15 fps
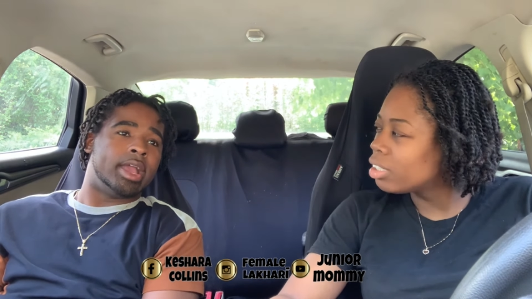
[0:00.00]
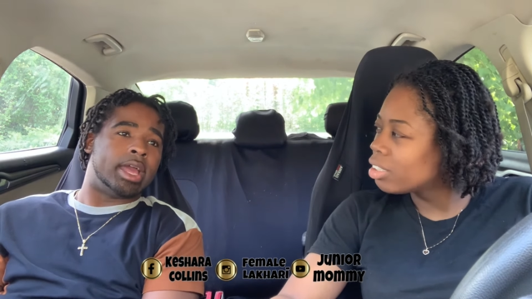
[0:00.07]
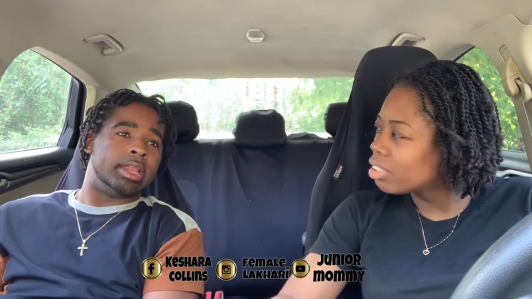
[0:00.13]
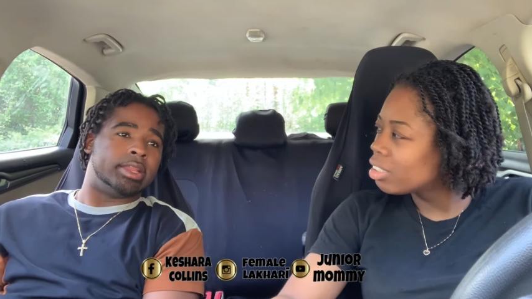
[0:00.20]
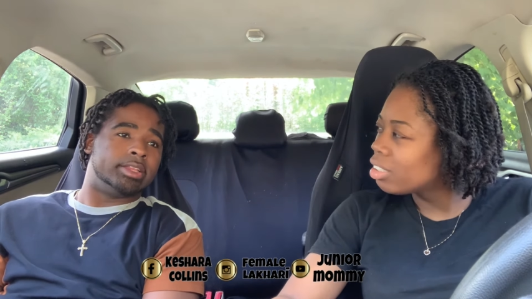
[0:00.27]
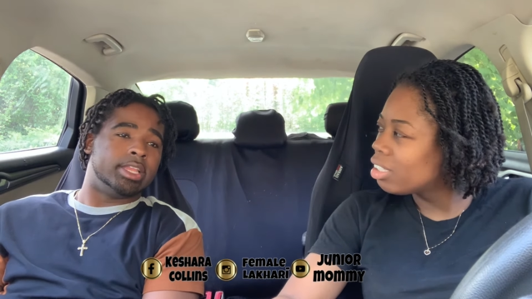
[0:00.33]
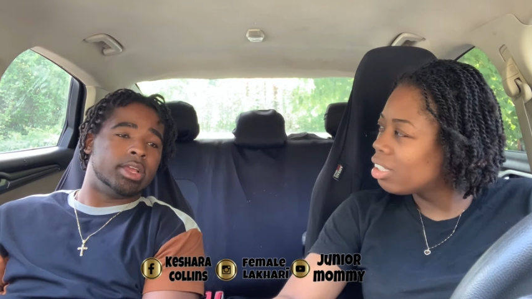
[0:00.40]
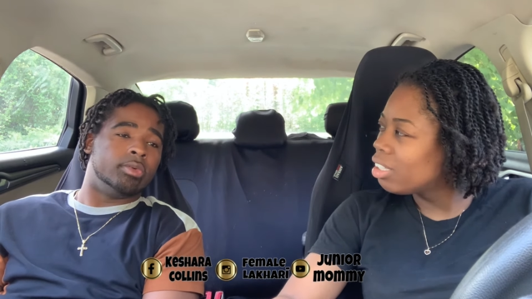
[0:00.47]
Speaker 1: got it,
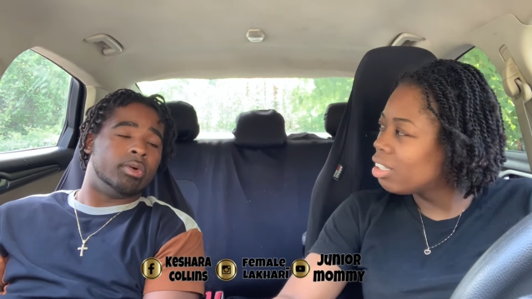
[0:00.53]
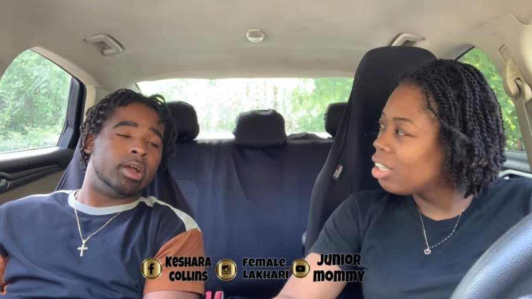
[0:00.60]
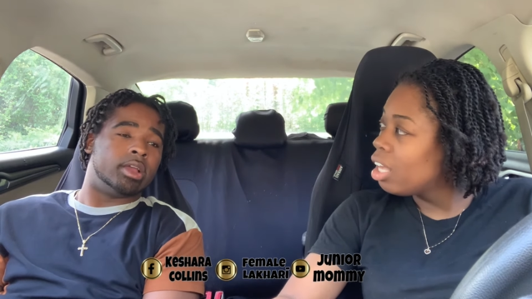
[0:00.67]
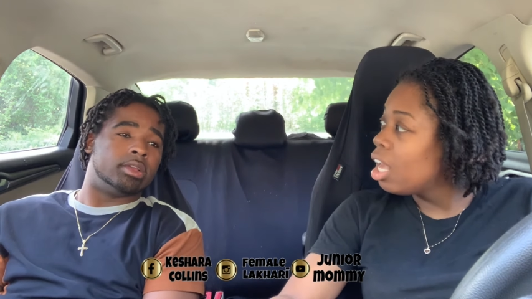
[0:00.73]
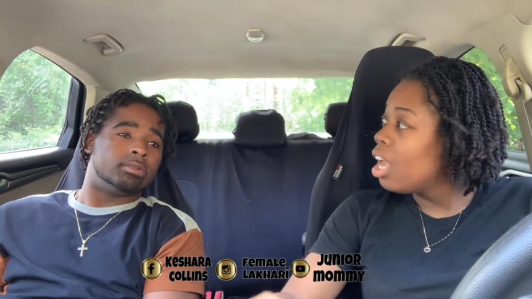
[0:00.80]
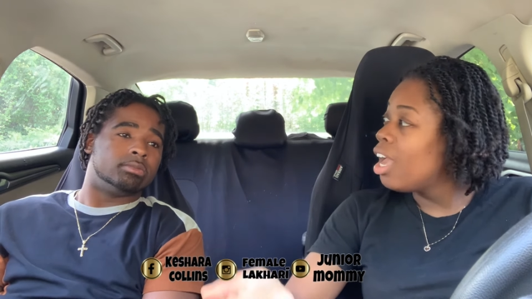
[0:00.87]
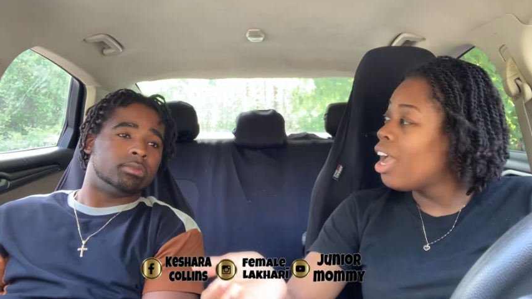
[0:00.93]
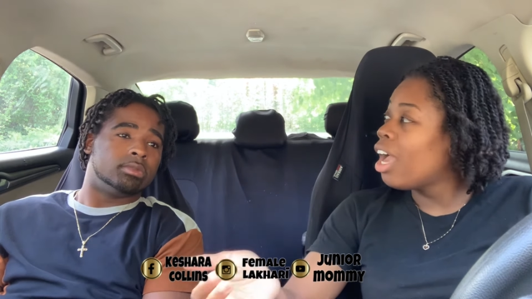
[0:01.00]
then what?
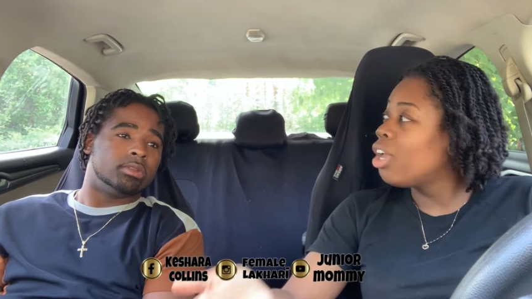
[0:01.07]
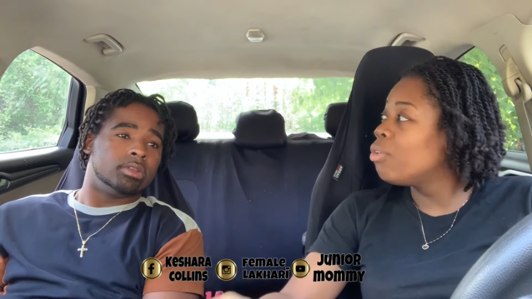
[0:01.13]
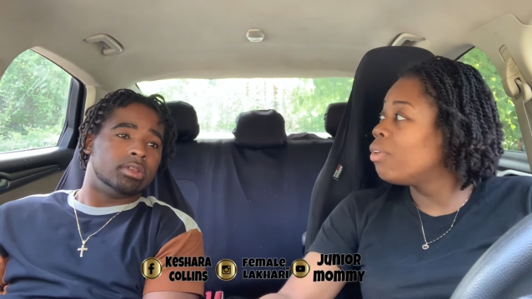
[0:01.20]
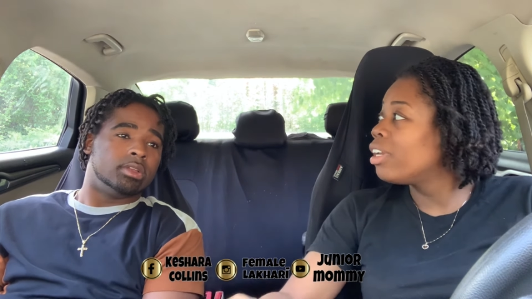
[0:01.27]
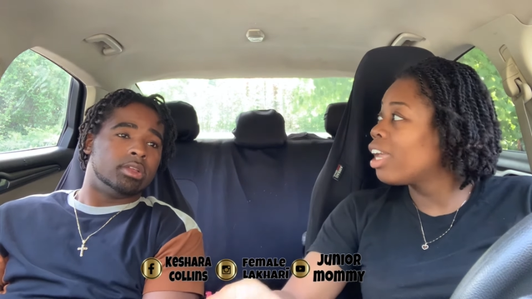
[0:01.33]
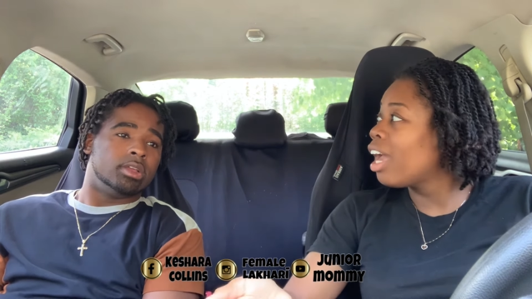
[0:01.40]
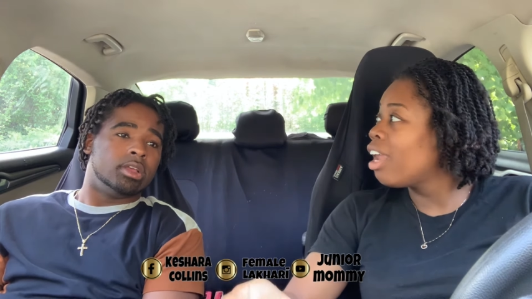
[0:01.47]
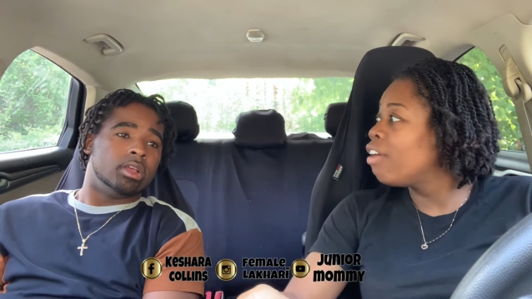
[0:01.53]
How you ain't
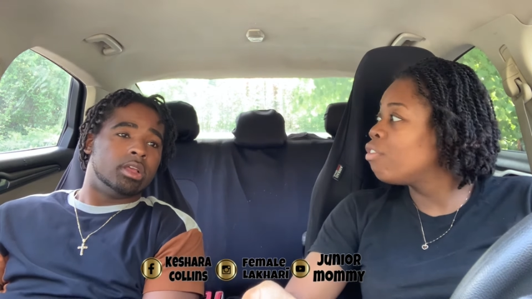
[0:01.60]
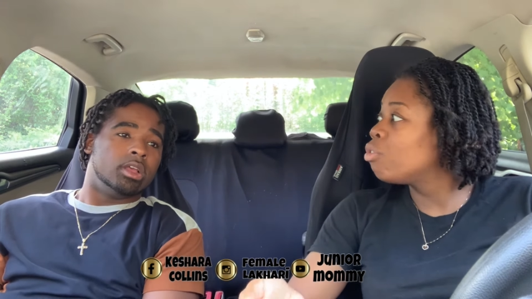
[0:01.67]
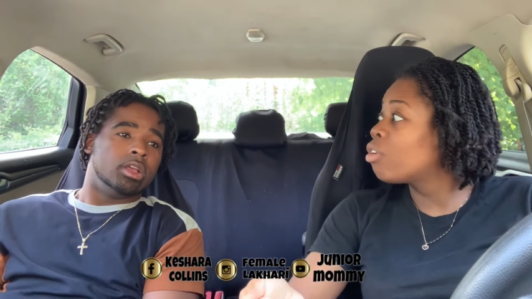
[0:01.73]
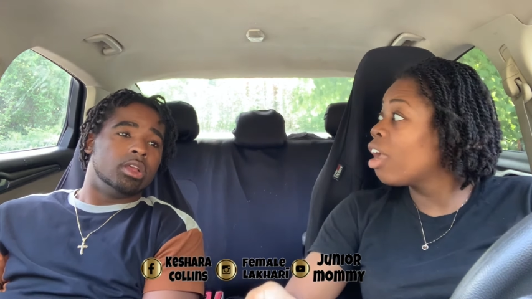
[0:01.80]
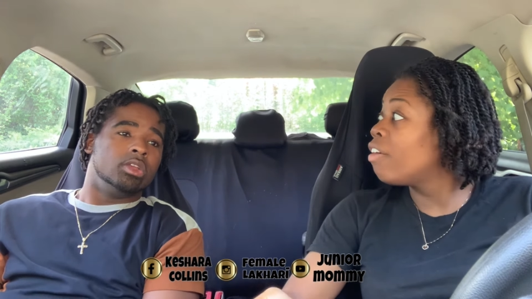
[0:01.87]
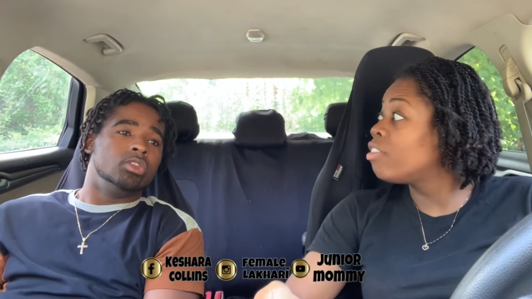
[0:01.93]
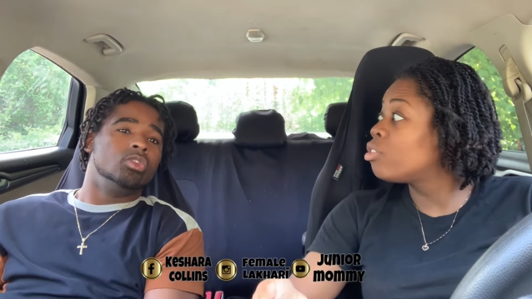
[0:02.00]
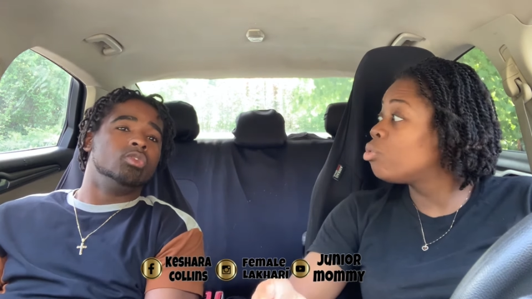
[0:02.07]
got it if you gave
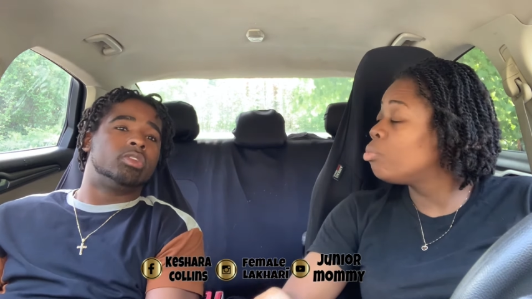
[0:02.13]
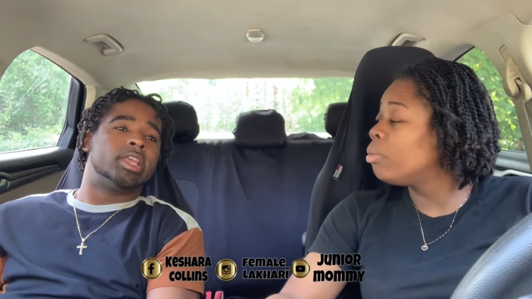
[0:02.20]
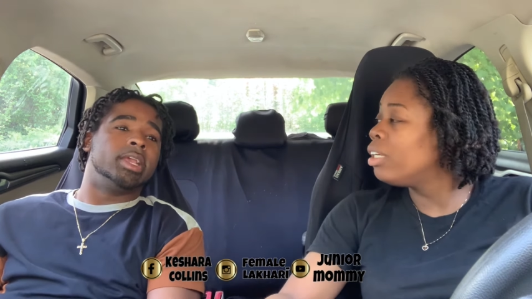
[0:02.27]
it you to